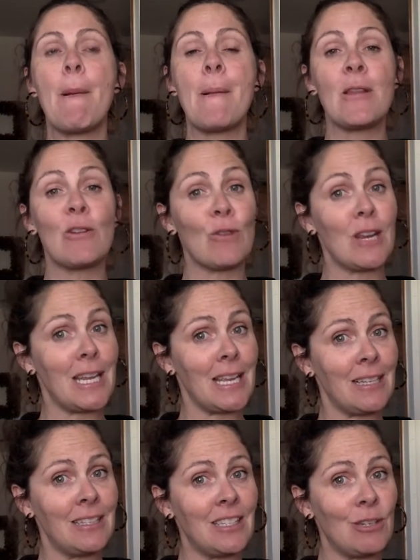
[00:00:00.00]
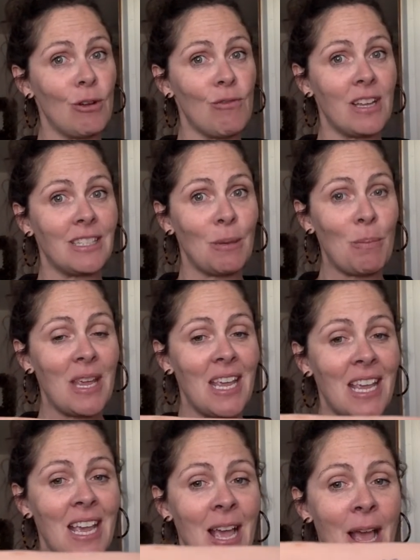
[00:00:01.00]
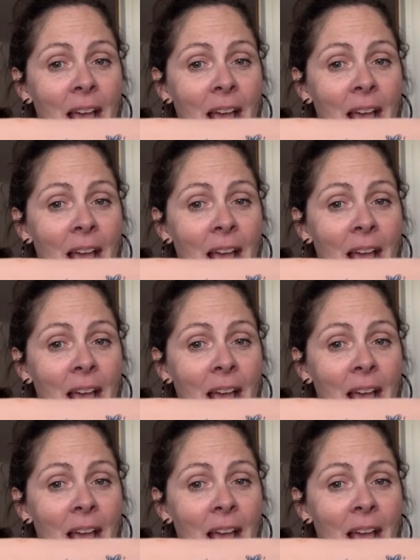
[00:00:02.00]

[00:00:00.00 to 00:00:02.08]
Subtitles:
ingredients to a recipe,